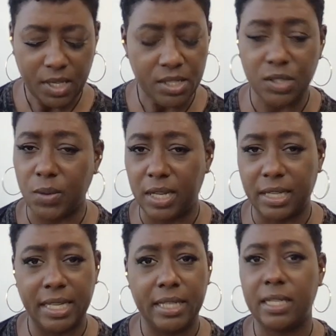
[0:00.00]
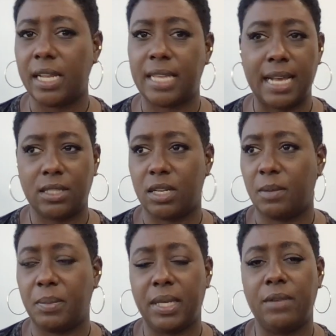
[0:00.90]
Swelling, that's going to
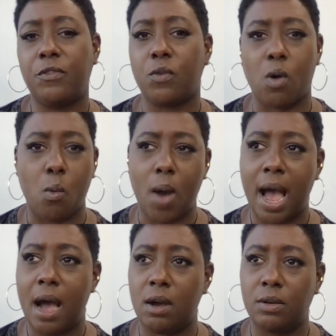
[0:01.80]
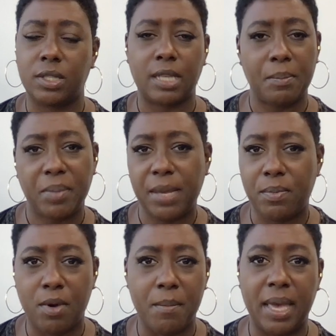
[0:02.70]
be for a while. Some
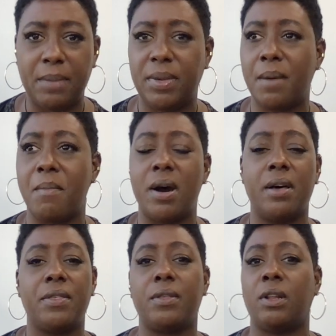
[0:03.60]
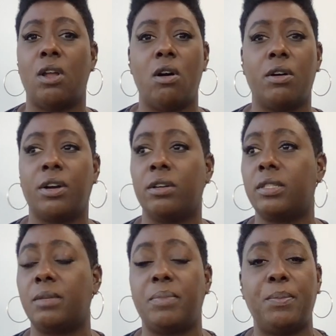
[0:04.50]
people it may be a month longer.
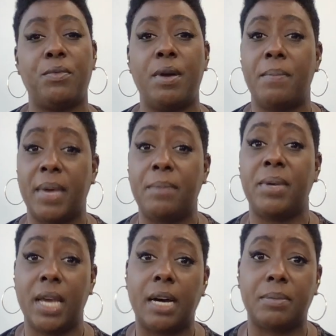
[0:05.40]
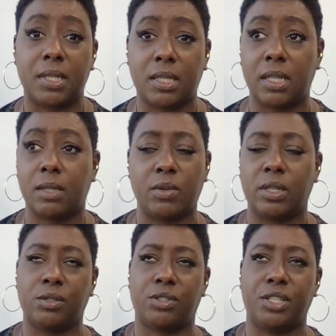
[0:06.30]
Some people it may be up to six.
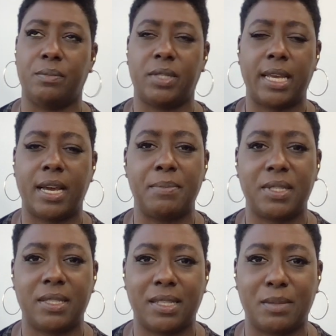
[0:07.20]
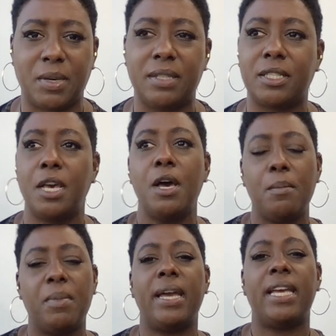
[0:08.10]
Well, it shouldn't take up to 6 months,
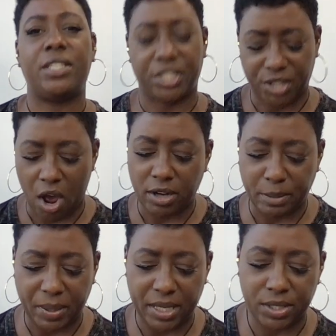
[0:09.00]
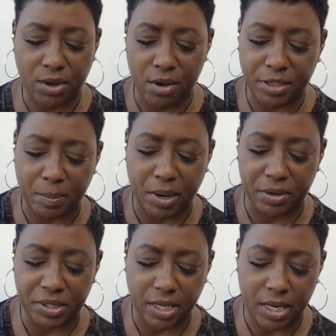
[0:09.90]
but it just all depends on the
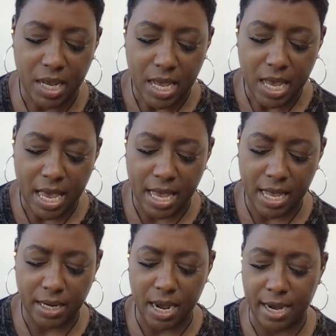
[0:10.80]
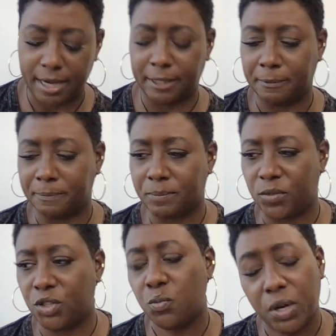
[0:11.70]
person. And
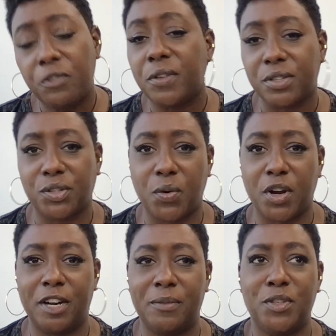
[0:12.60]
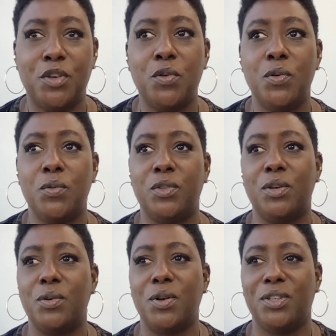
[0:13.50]
you will feel sore. You
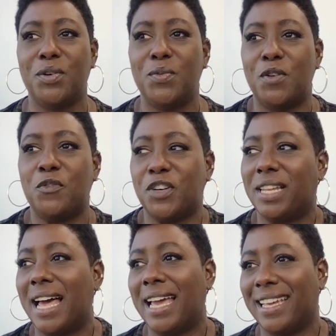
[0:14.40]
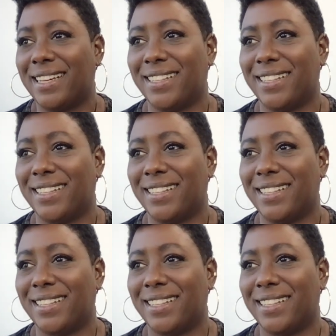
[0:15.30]
will feel like